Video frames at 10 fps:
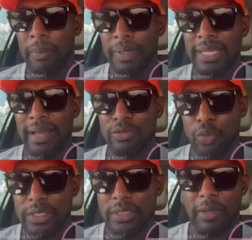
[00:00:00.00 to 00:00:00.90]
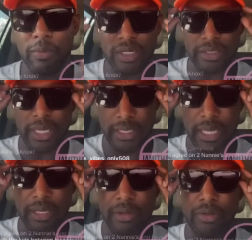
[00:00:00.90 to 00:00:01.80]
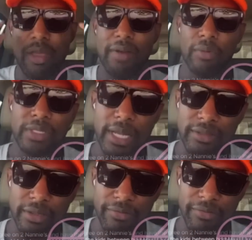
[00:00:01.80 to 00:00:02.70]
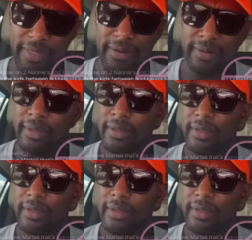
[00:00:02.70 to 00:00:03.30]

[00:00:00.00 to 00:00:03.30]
But to have 20-some people watch the kids and you have not reached out to the father,